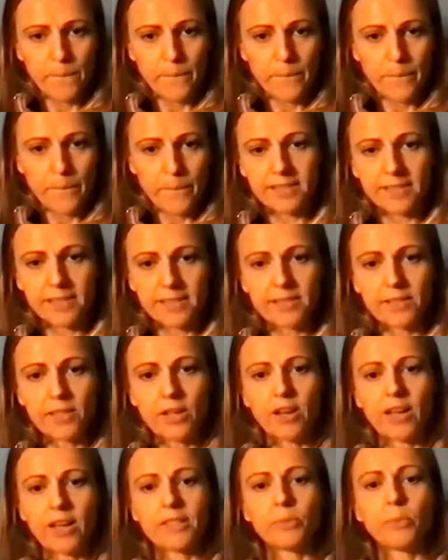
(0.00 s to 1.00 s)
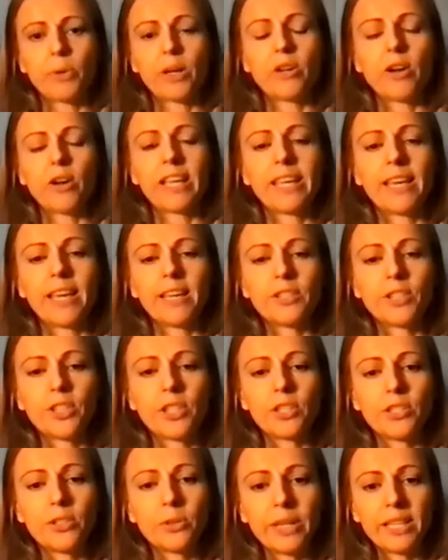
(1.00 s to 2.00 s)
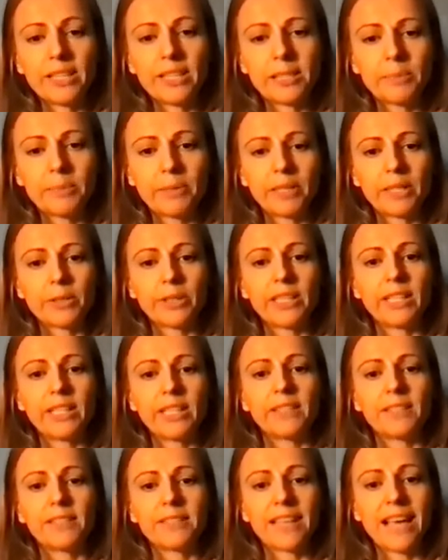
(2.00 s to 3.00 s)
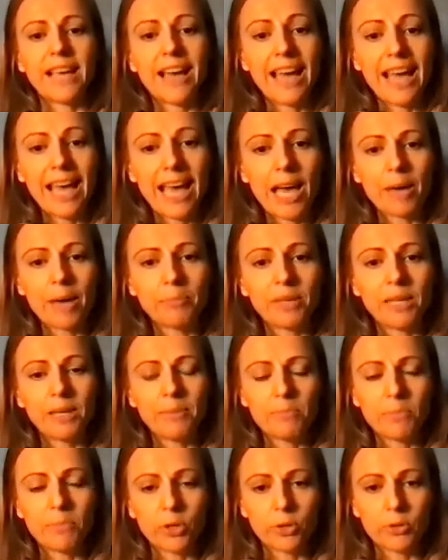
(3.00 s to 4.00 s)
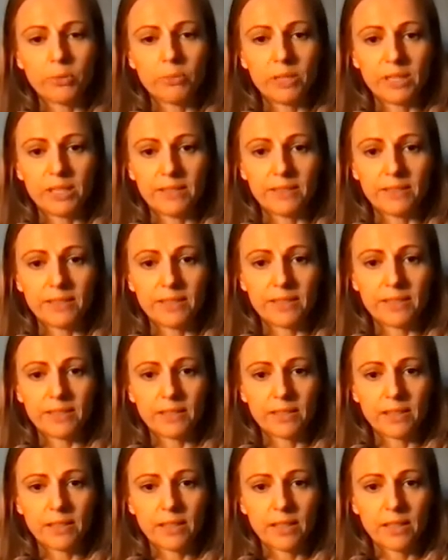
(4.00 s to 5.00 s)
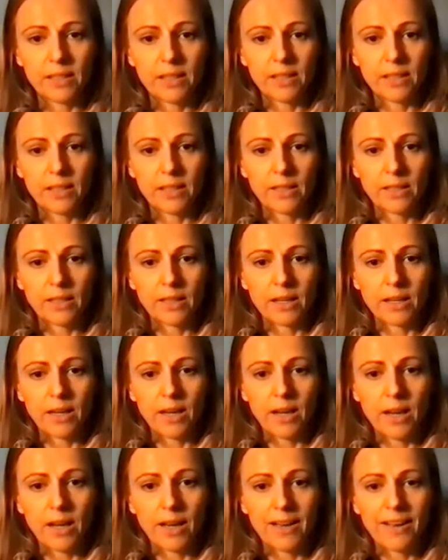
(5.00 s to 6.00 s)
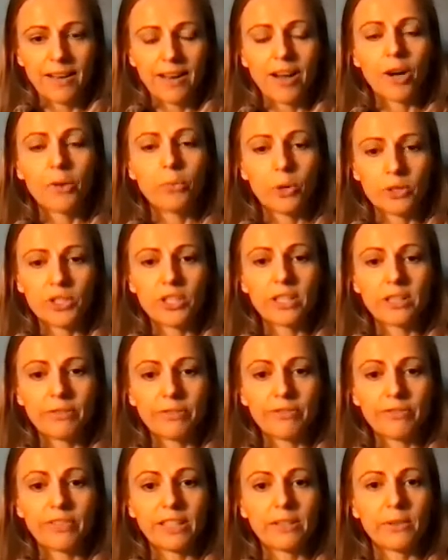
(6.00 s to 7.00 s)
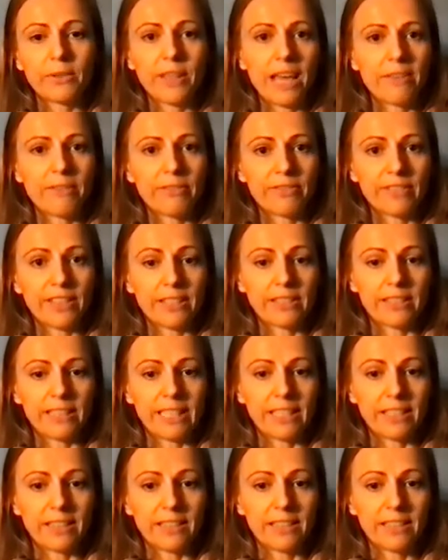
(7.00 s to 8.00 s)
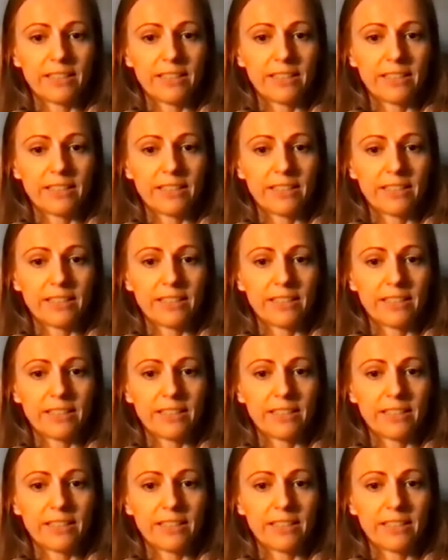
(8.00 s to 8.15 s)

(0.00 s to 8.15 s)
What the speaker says: Because during this exercise, when I get you to experience a happy moment, I want you to feel that feeling.